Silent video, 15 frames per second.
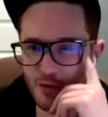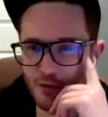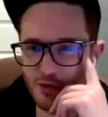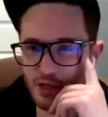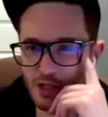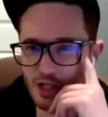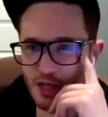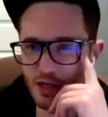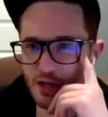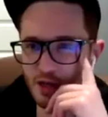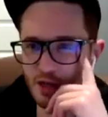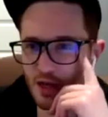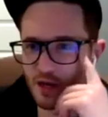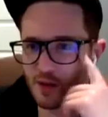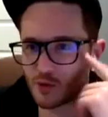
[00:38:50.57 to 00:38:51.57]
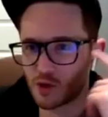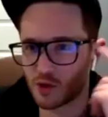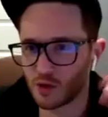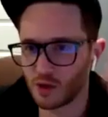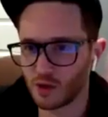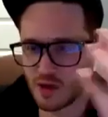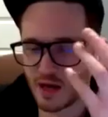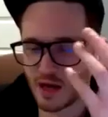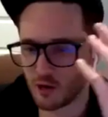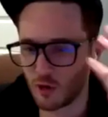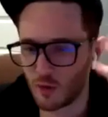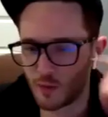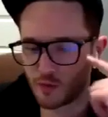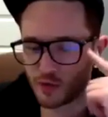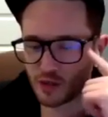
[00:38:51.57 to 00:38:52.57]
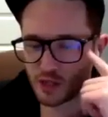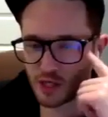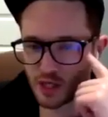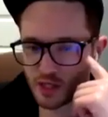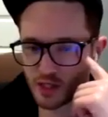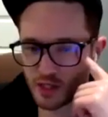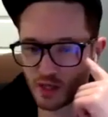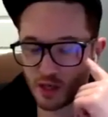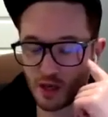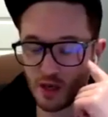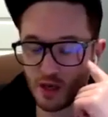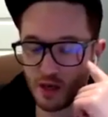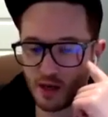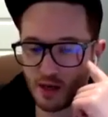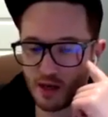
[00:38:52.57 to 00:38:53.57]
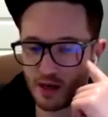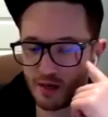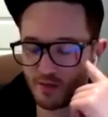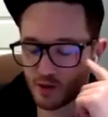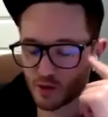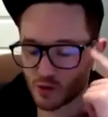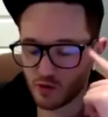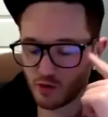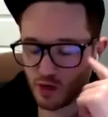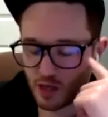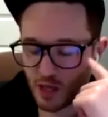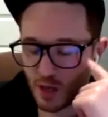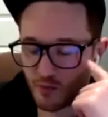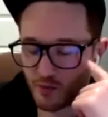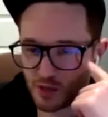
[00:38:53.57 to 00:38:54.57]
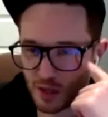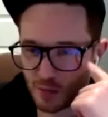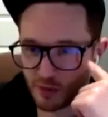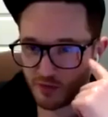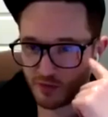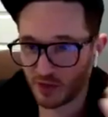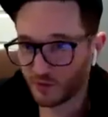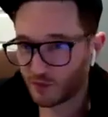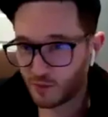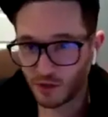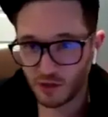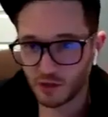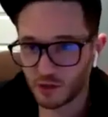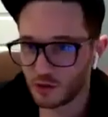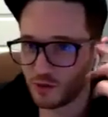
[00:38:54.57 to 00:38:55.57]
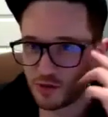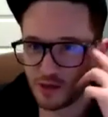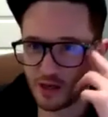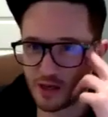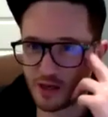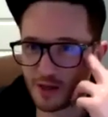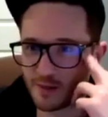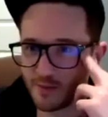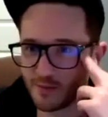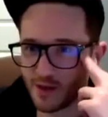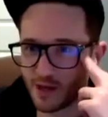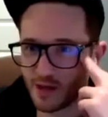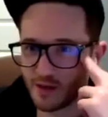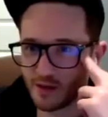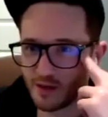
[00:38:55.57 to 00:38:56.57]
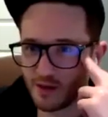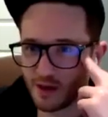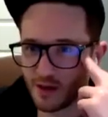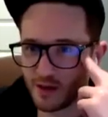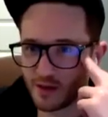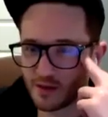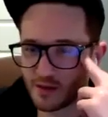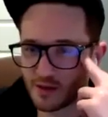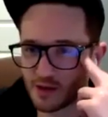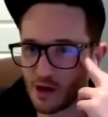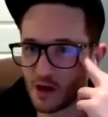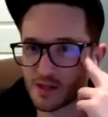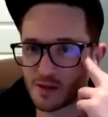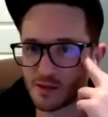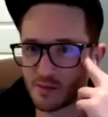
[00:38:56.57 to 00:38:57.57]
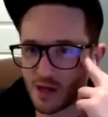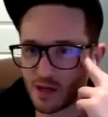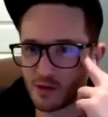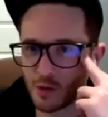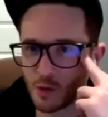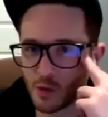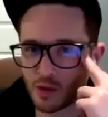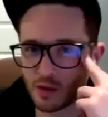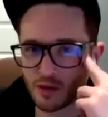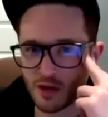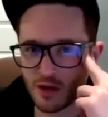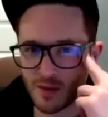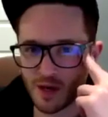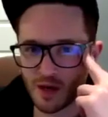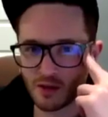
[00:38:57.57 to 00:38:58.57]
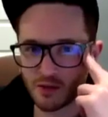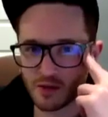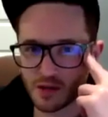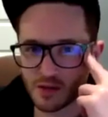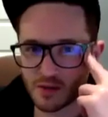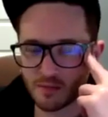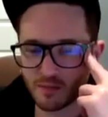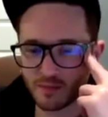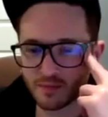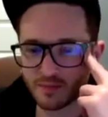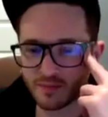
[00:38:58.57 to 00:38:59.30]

I appreciate it, and I'm sure the entire group appreciates it. This was really helpful, uplifting for me too, and it's awesome that you were willing to come on and do this.